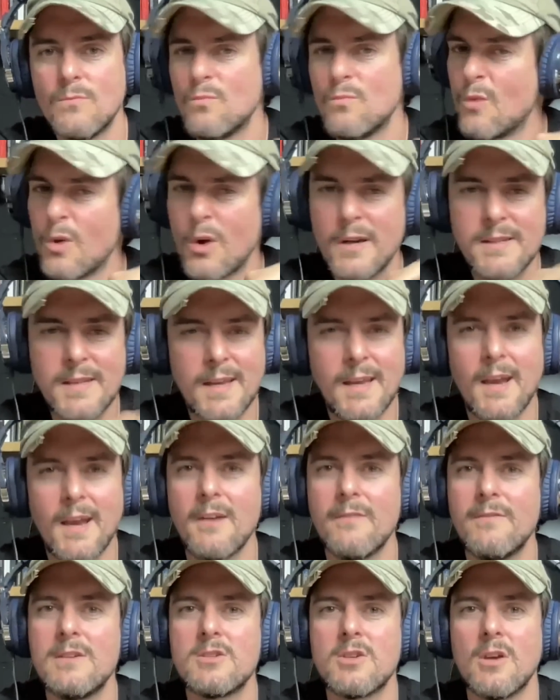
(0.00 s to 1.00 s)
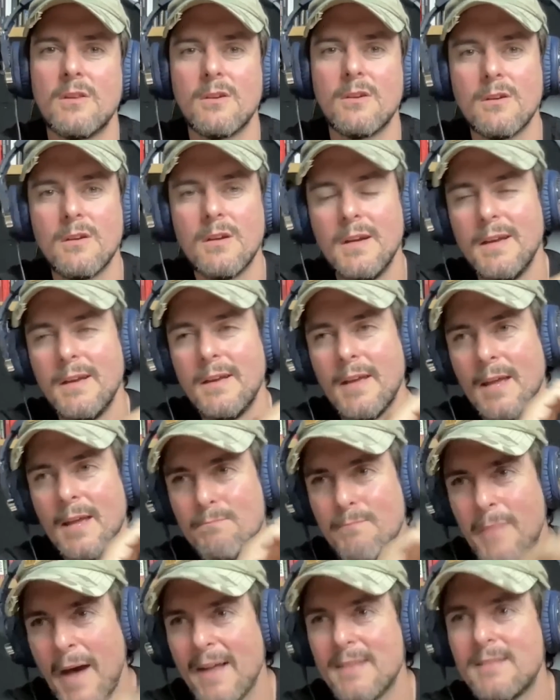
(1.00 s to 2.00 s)
We're going to take care of each other.
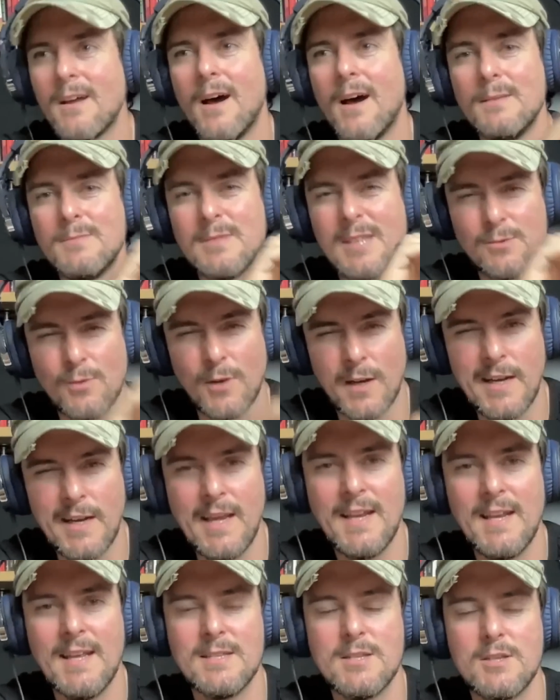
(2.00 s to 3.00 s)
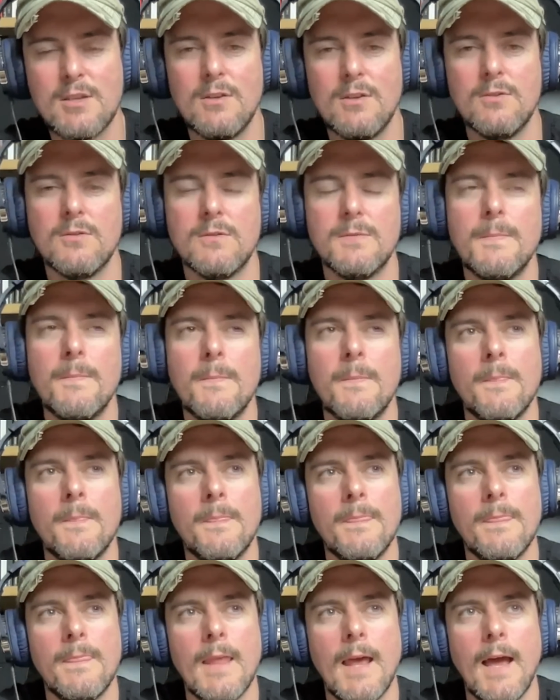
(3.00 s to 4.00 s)
In bad times, that's what Canadians do.
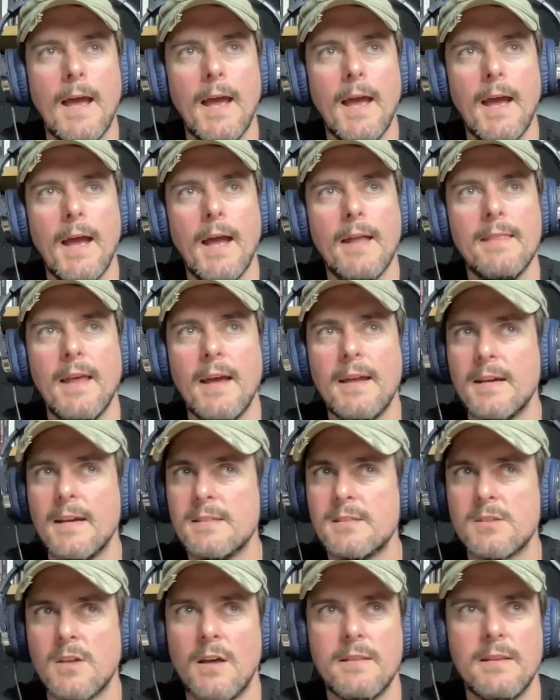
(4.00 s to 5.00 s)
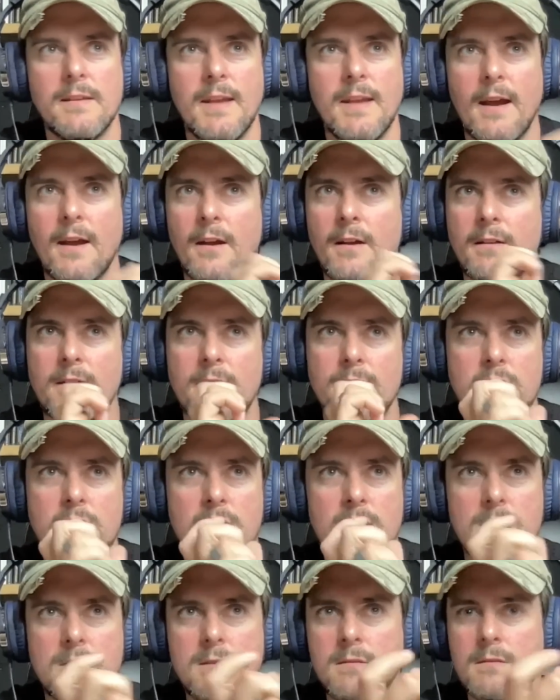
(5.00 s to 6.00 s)
And then I saw the narrative
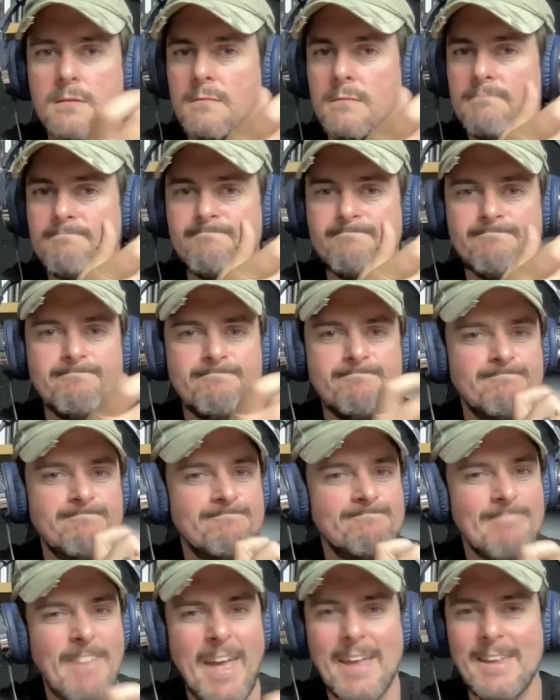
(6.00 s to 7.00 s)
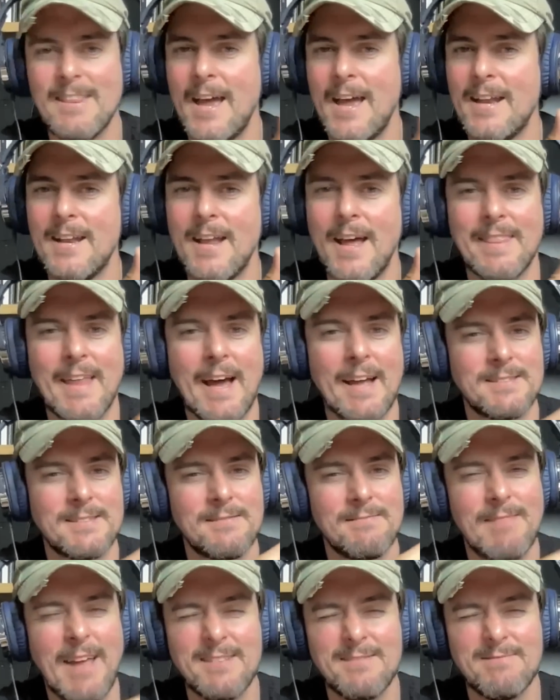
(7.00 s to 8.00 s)
and then
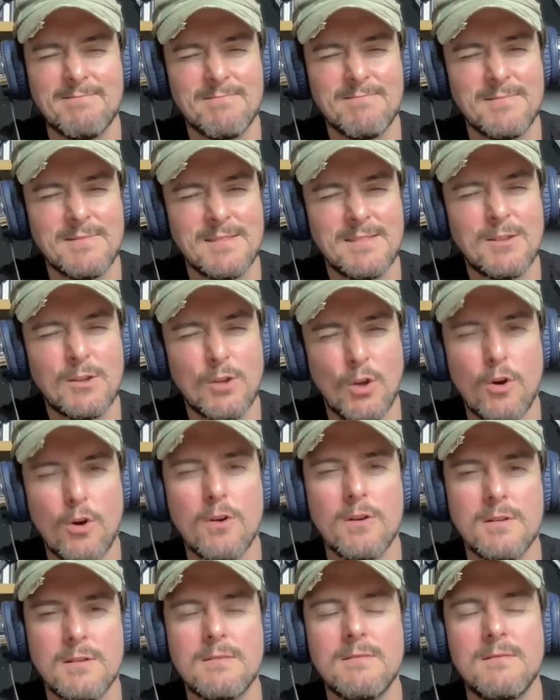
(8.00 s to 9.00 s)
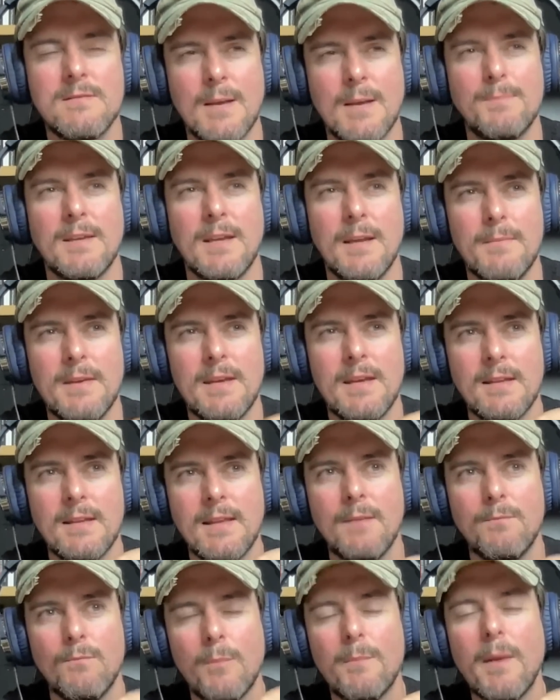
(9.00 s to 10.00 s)
that turned something in me. And
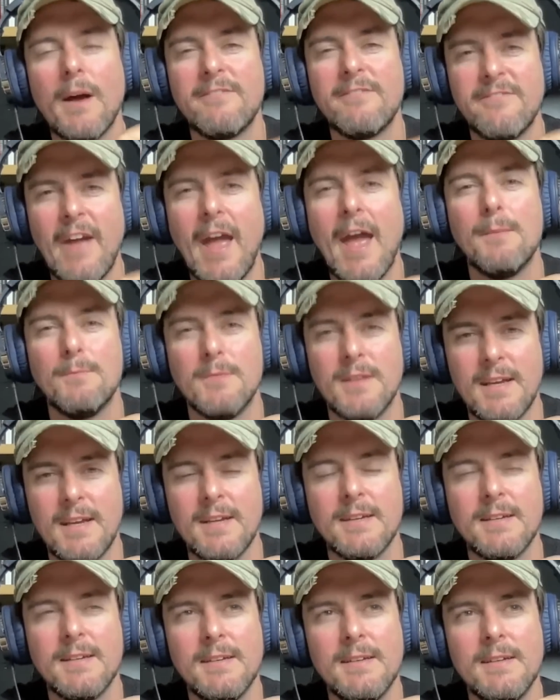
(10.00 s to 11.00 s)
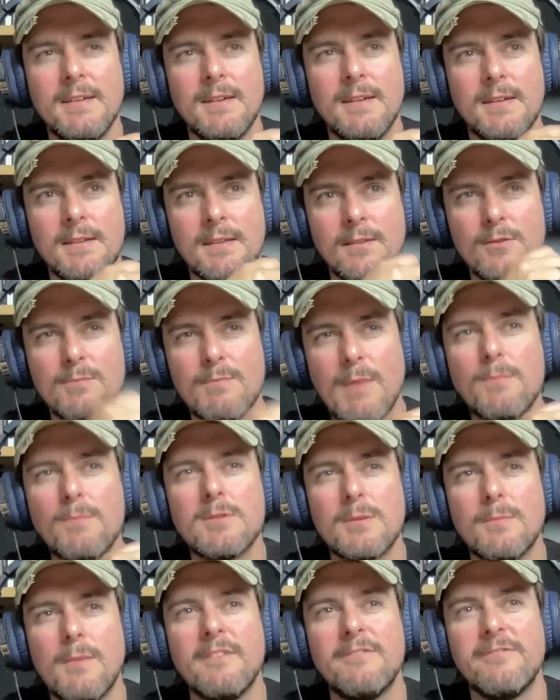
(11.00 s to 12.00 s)
then when there was
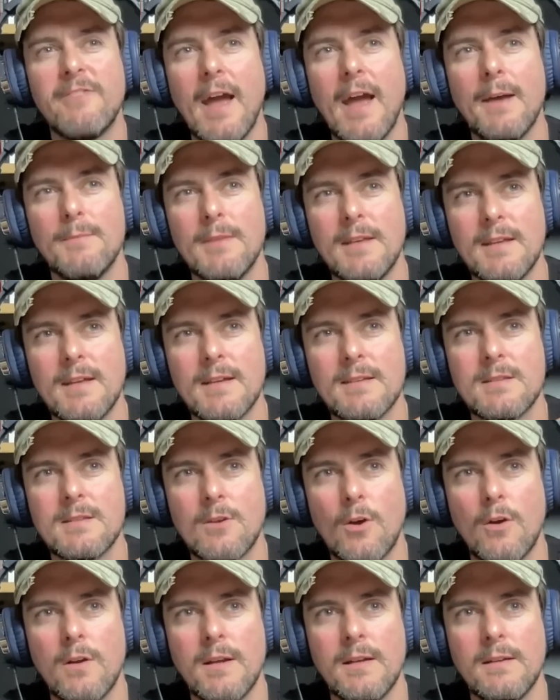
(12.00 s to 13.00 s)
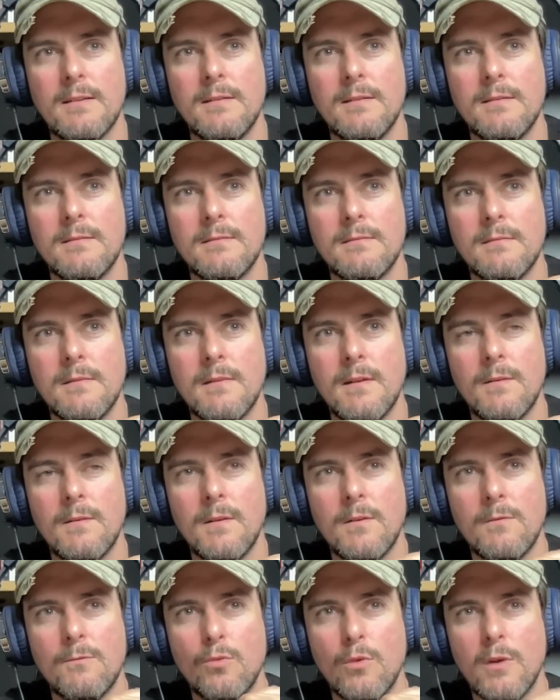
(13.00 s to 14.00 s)
members of my family that started
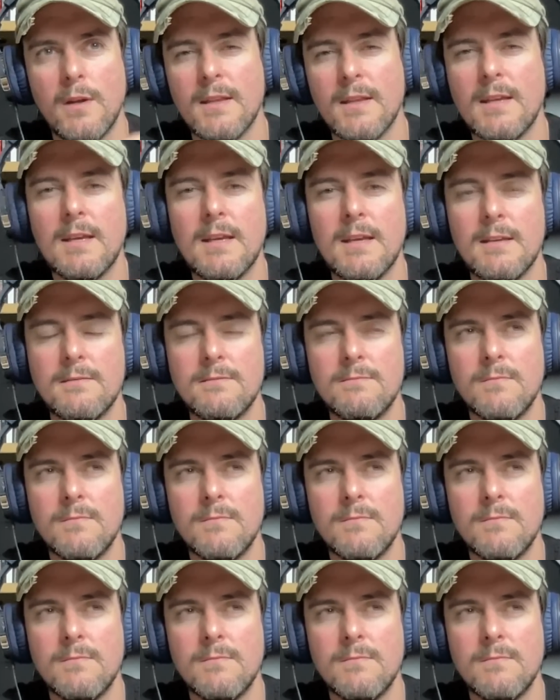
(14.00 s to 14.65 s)
really